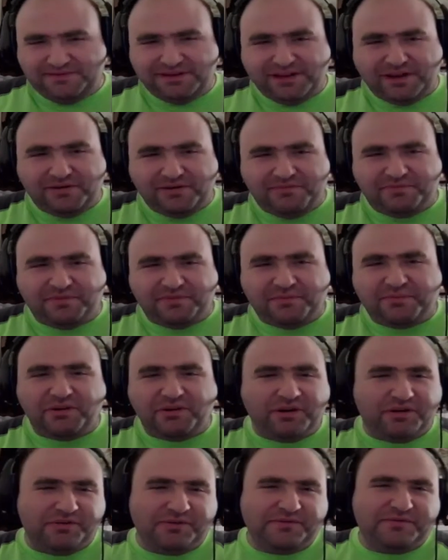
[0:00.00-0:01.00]
No,
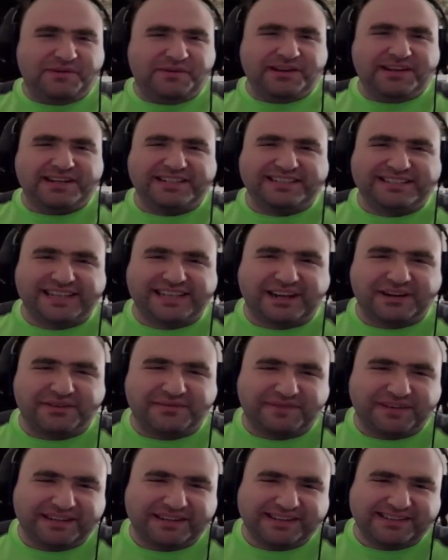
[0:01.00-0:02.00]
bro, the fucking sound
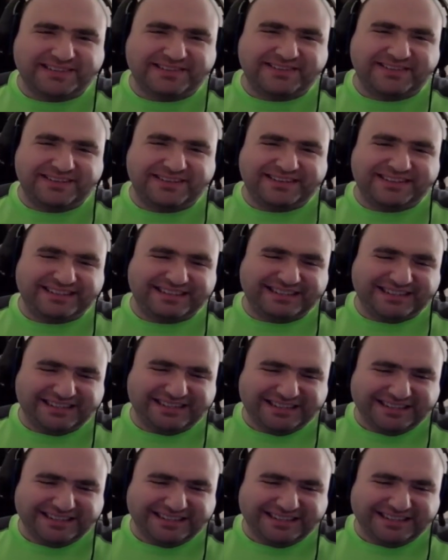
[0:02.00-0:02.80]
effect is crazy.